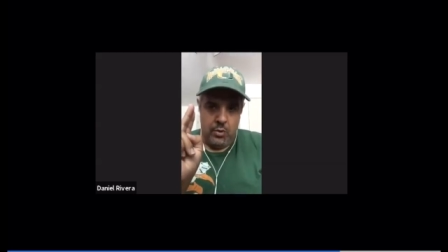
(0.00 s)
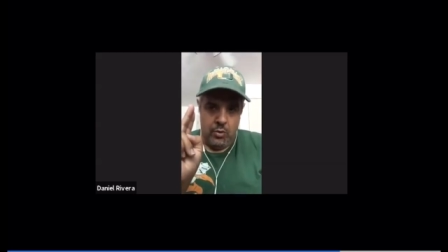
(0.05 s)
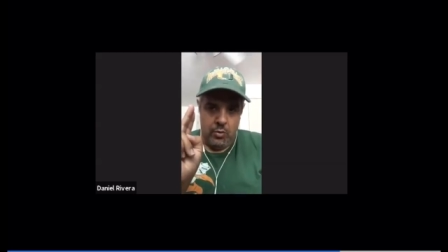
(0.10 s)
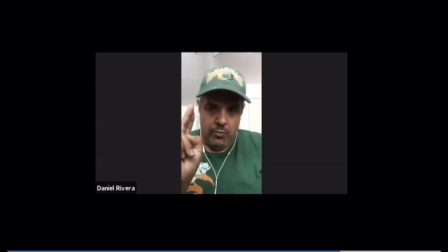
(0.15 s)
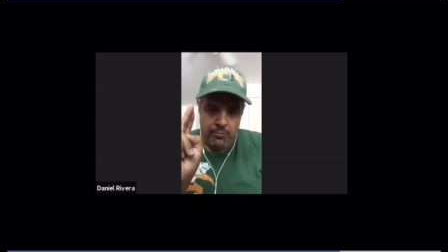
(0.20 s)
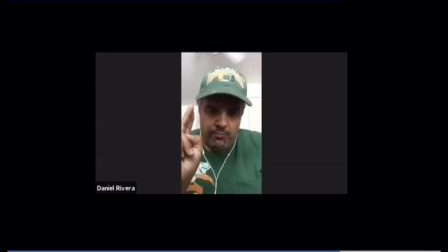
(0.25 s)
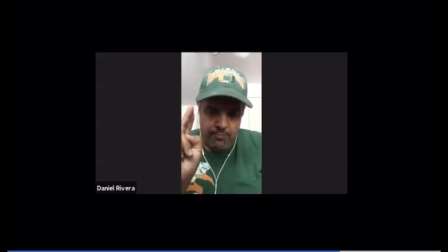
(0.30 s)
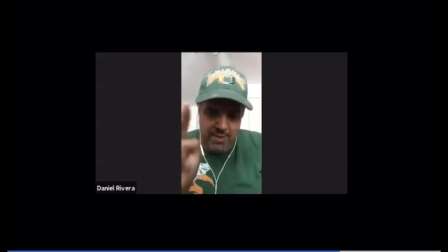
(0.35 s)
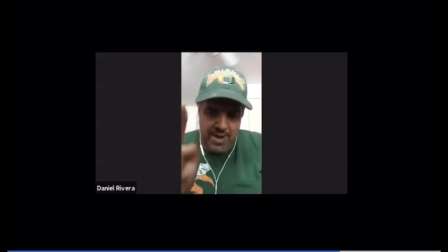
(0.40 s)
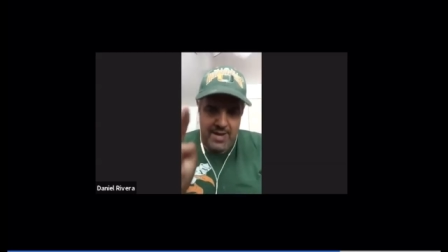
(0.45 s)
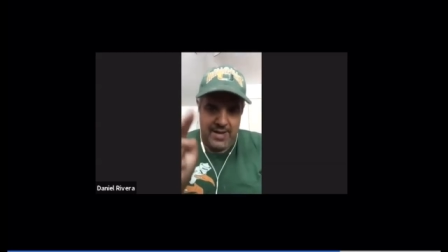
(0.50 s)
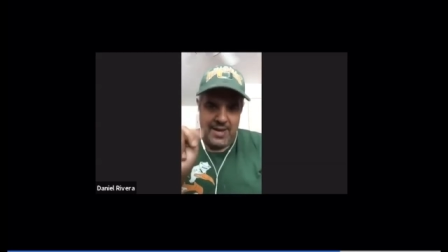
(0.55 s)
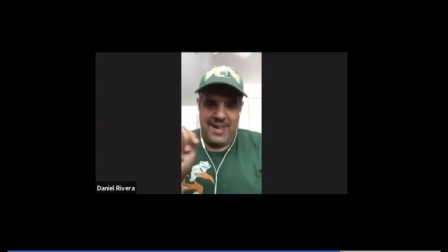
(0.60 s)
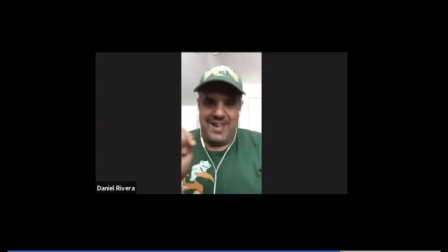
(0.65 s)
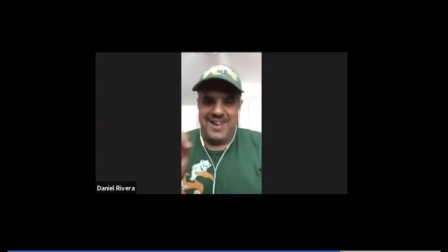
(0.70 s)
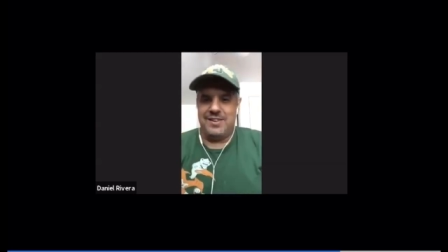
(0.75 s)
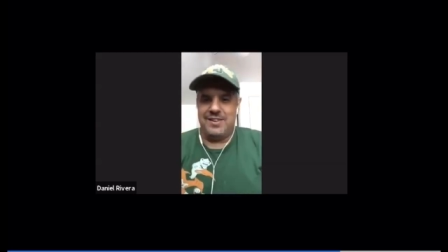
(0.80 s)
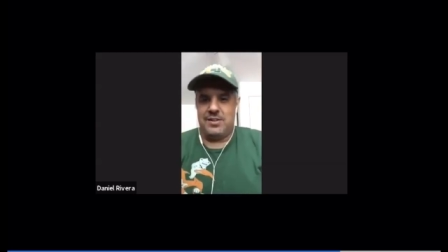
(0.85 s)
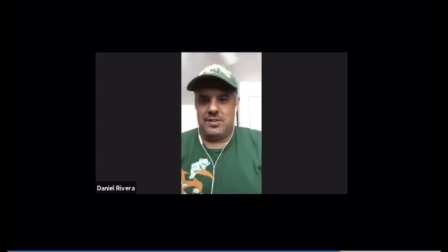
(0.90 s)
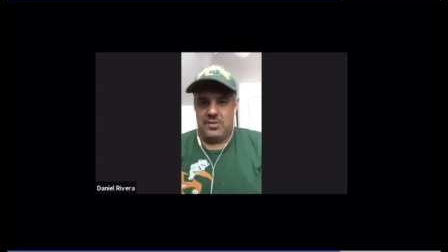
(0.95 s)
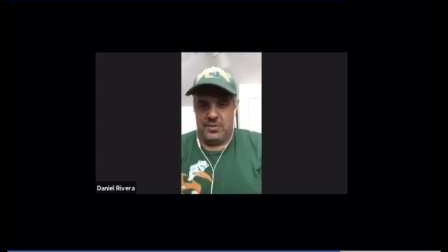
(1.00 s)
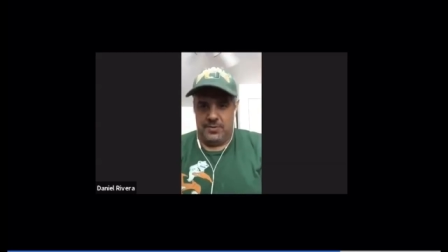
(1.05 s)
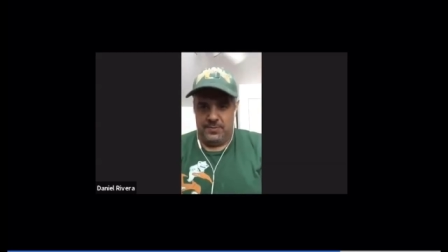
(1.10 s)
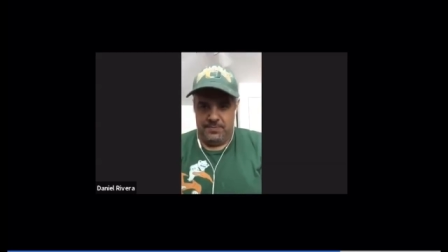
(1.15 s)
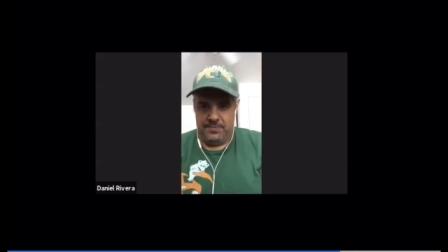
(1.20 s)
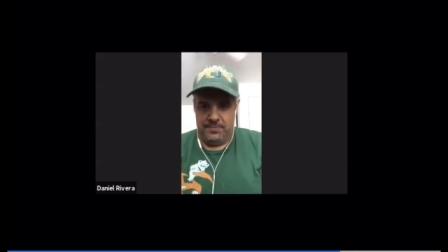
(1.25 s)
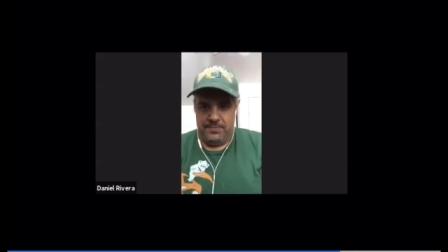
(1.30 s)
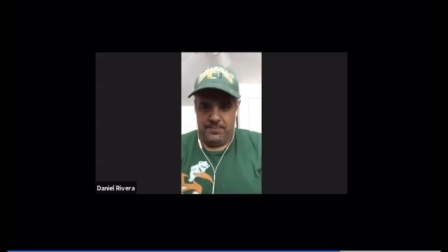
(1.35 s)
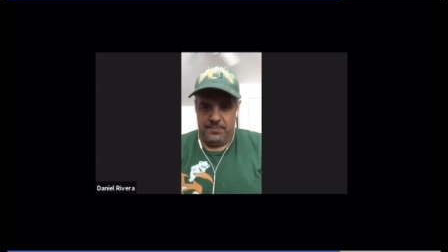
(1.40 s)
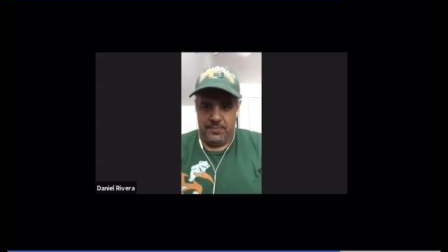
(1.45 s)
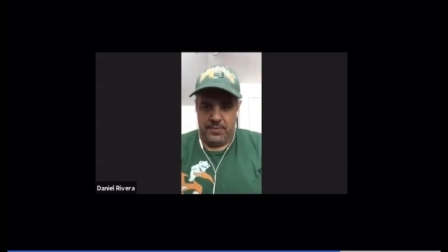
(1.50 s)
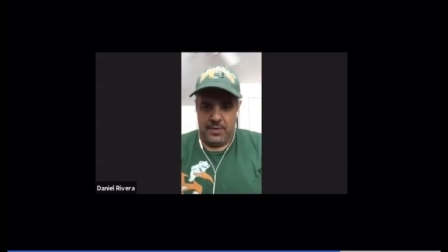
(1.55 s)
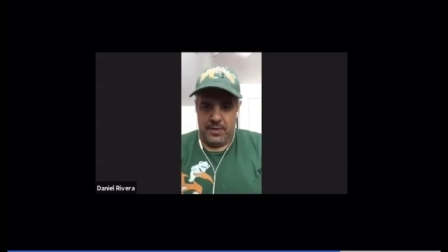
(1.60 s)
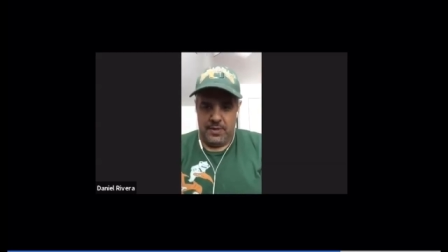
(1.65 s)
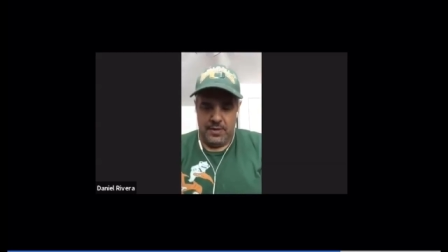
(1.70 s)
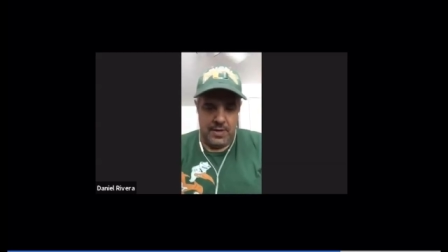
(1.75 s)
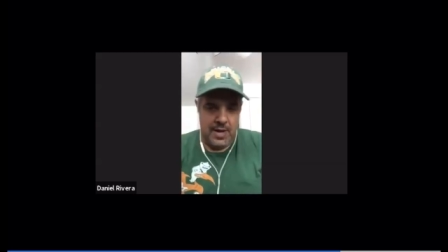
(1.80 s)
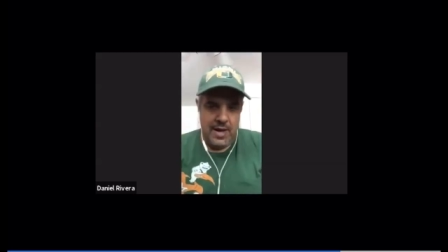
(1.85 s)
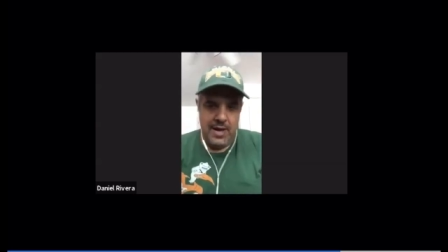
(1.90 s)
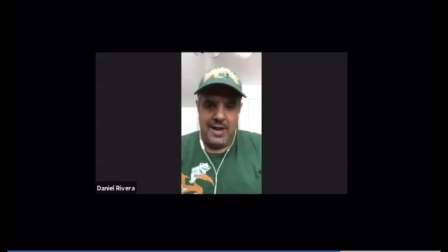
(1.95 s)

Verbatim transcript: Manny hasn't. Not